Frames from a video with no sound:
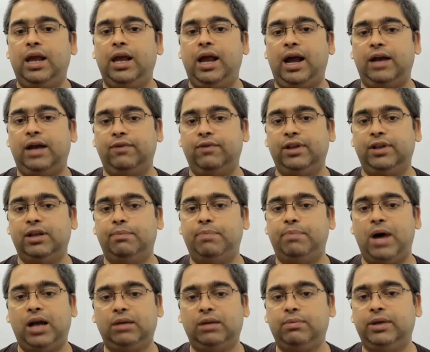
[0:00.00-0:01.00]
And when the
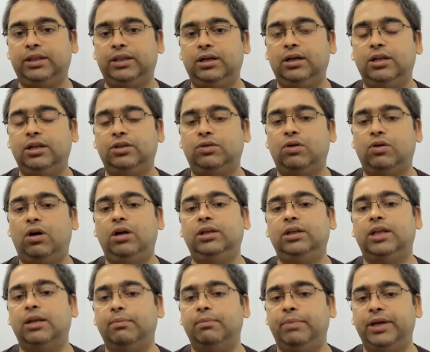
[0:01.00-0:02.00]
park method is called,
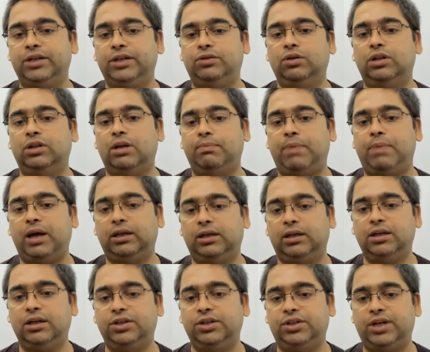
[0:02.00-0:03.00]
then based on the
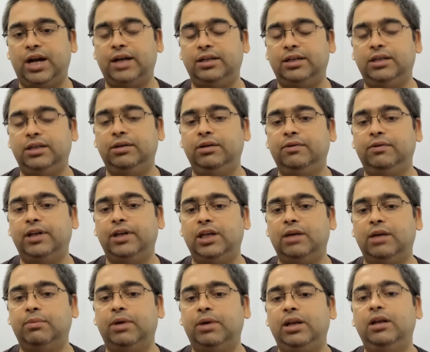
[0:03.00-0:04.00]
parking strategy
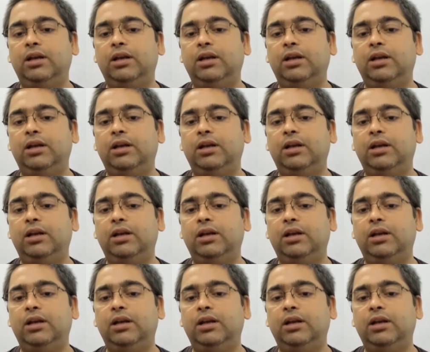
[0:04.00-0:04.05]
variable,